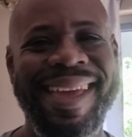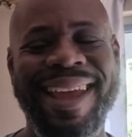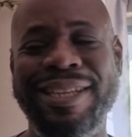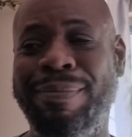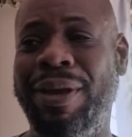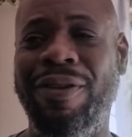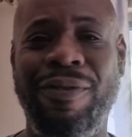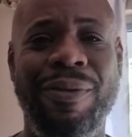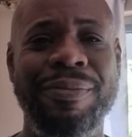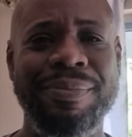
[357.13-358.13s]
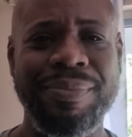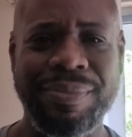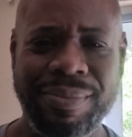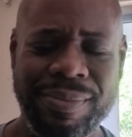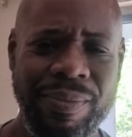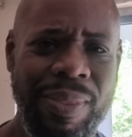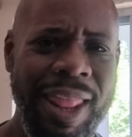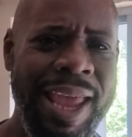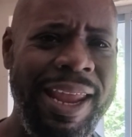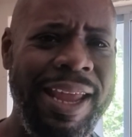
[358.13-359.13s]
and it's beautiful.
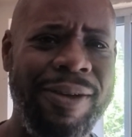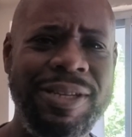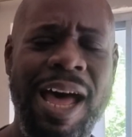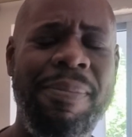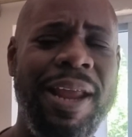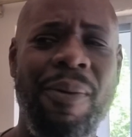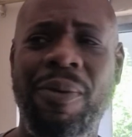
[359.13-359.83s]
And then on top of that,